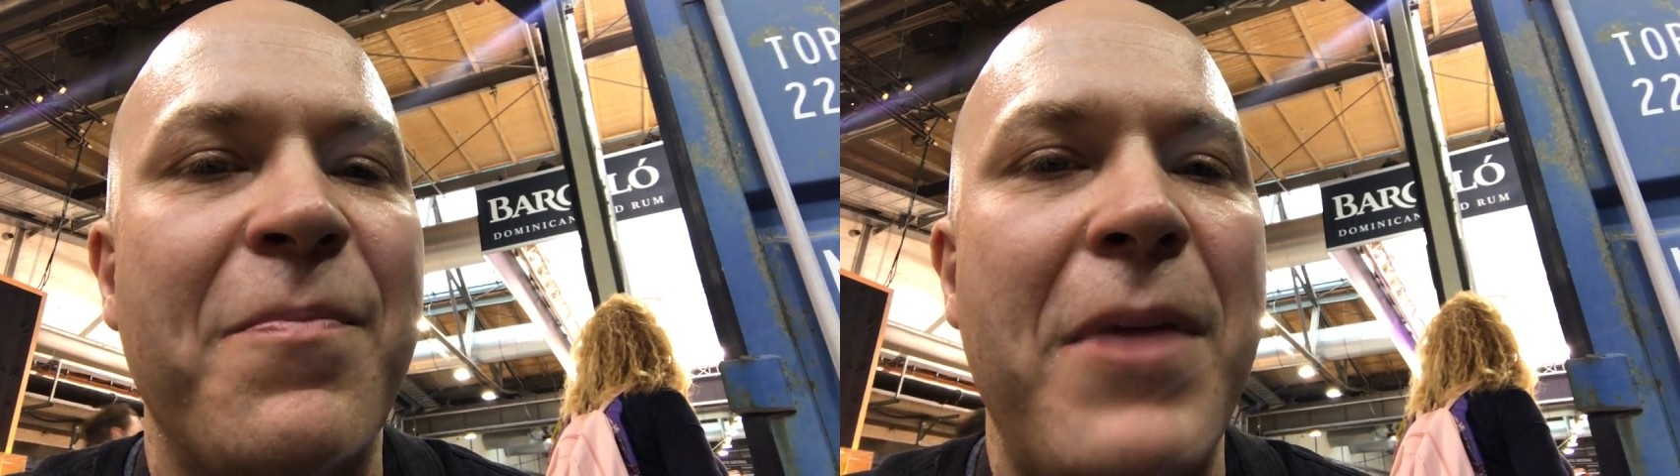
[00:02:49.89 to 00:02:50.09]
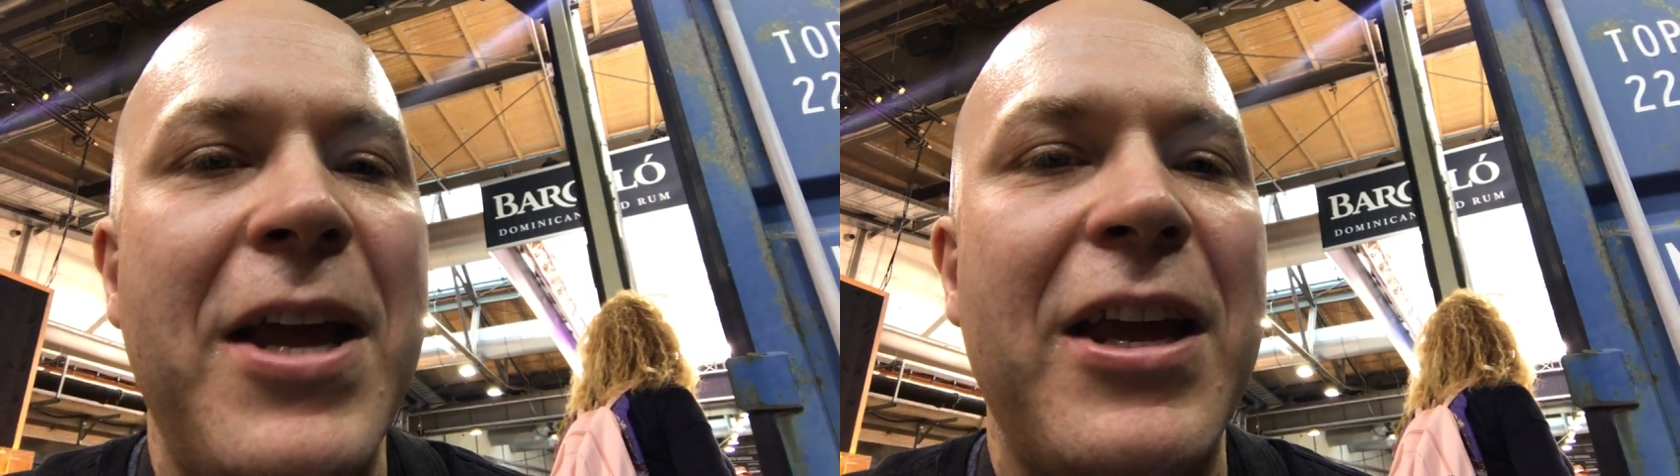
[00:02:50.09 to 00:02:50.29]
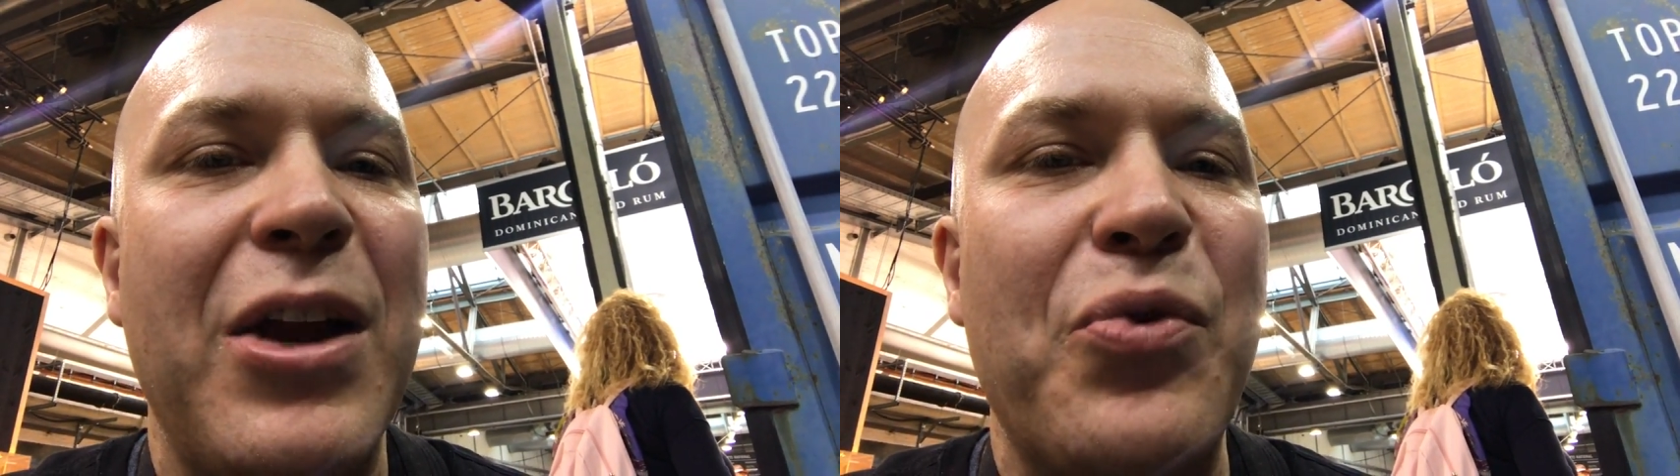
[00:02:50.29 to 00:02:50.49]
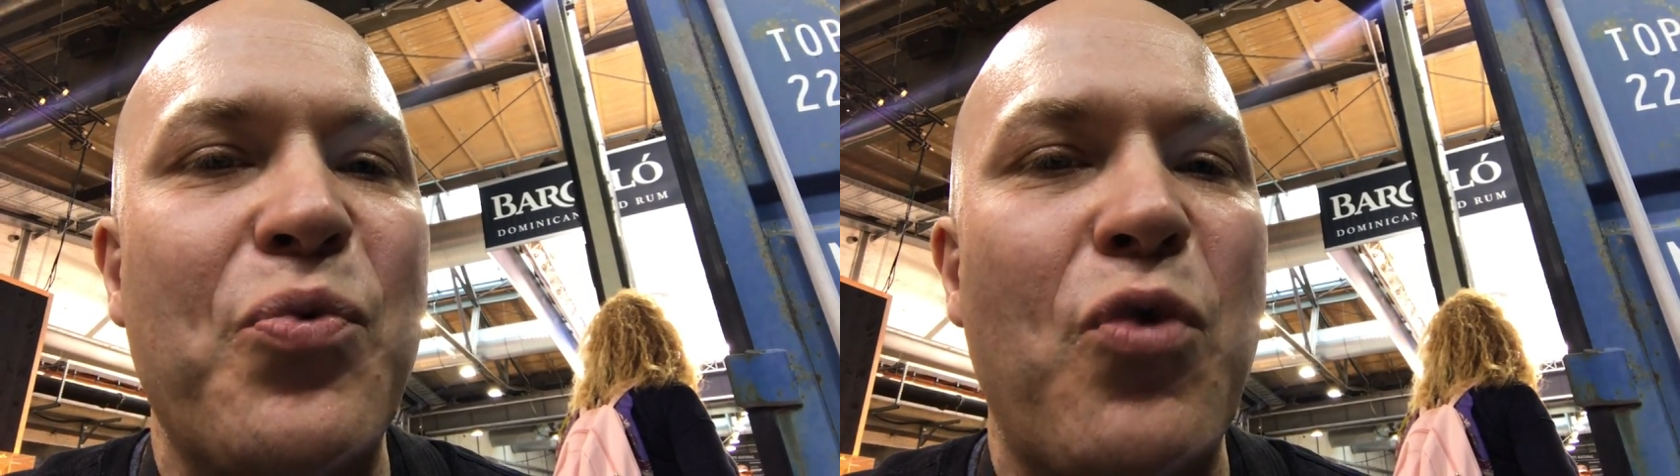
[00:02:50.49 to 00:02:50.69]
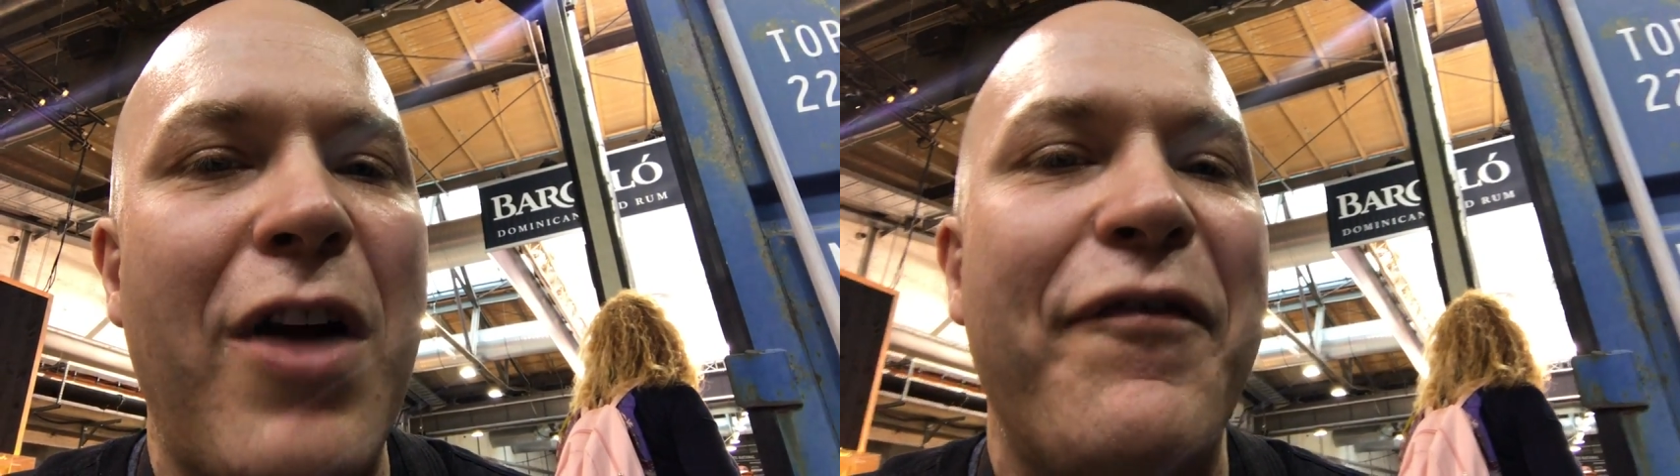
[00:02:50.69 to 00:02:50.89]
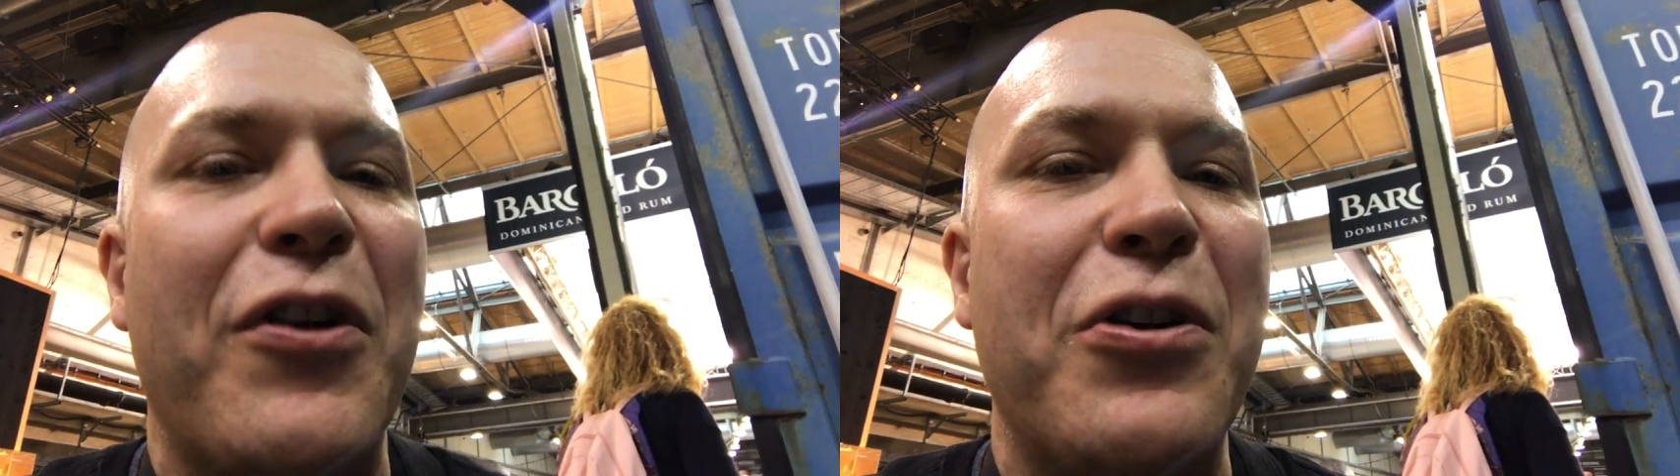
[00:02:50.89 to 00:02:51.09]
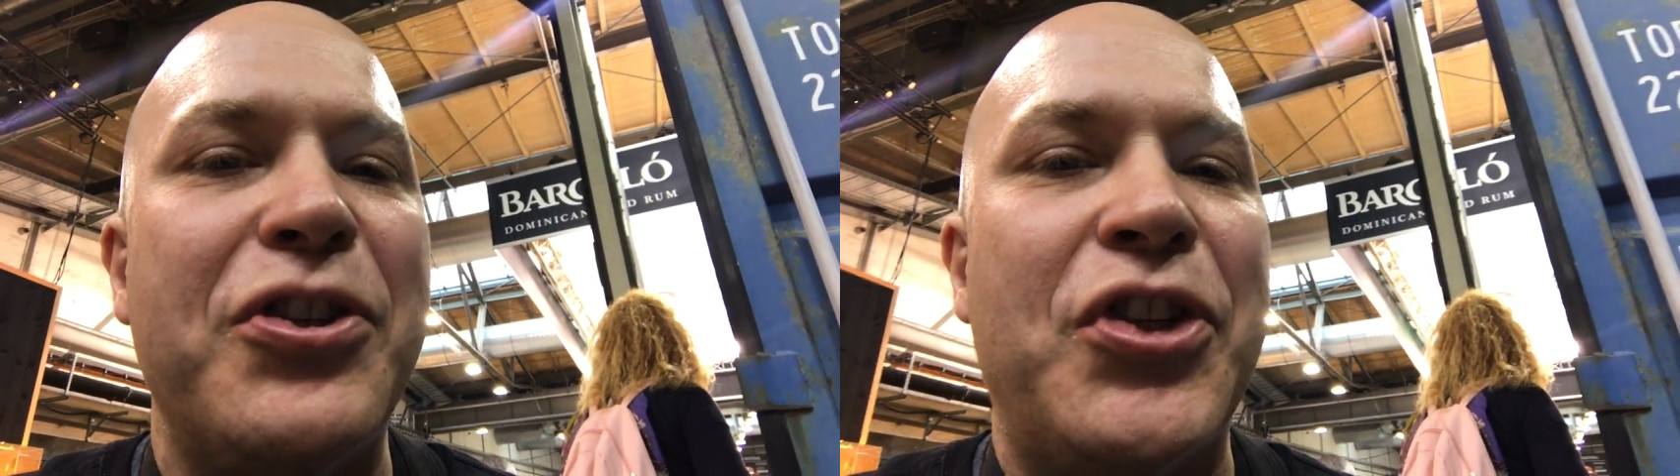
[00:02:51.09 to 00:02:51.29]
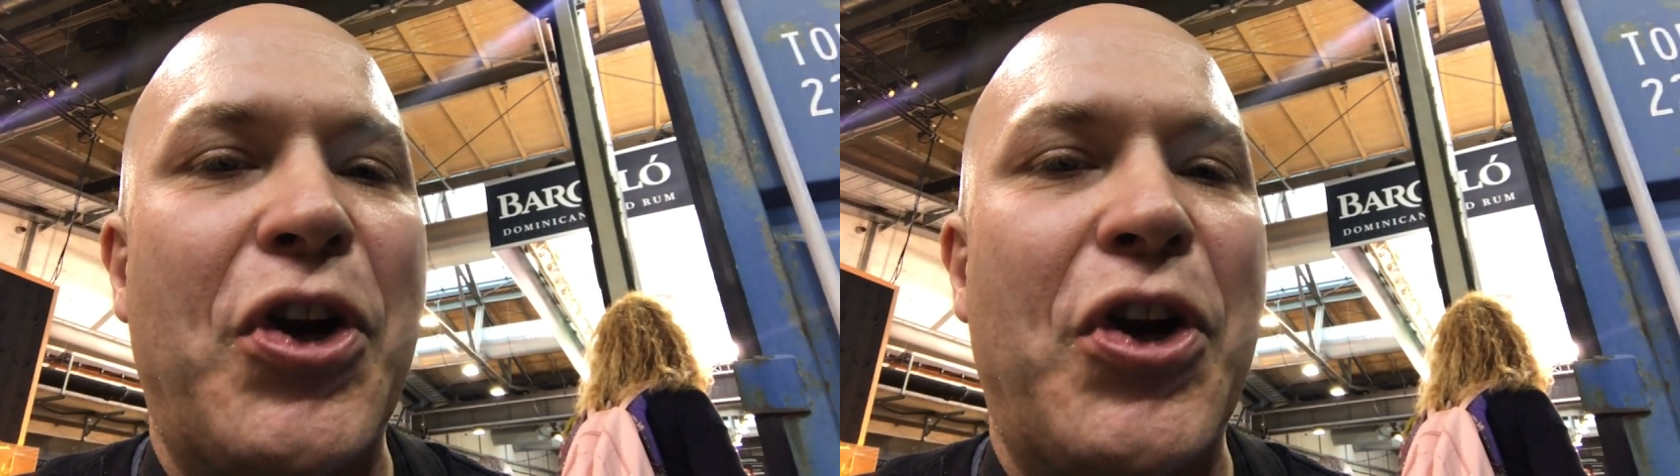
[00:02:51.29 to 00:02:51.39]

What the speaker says: making rougher,